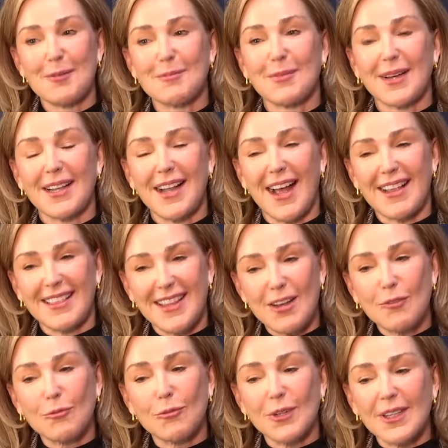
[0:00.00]
But I
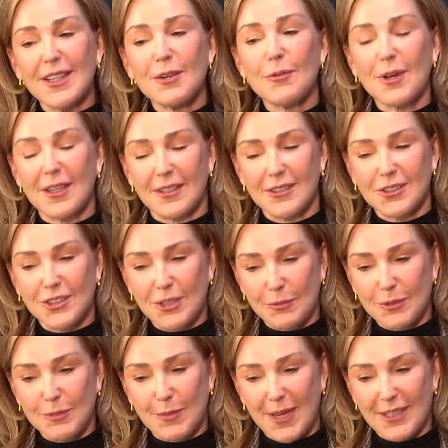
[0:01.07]
think really what she
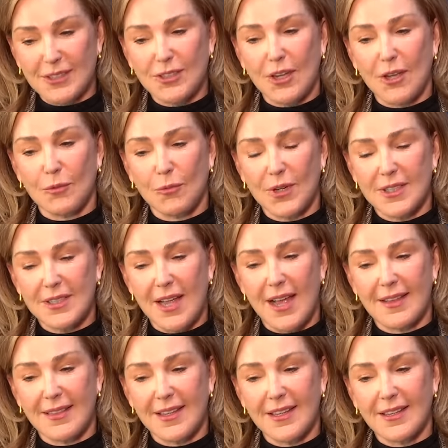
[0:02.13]
was based on was I
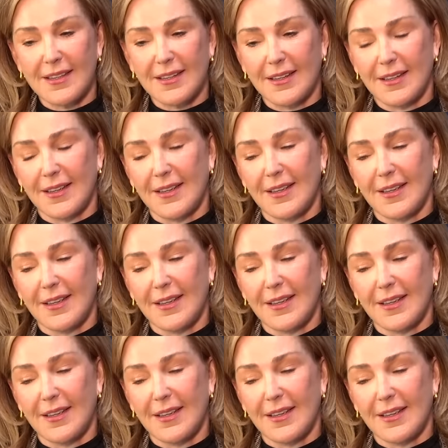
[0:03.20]
think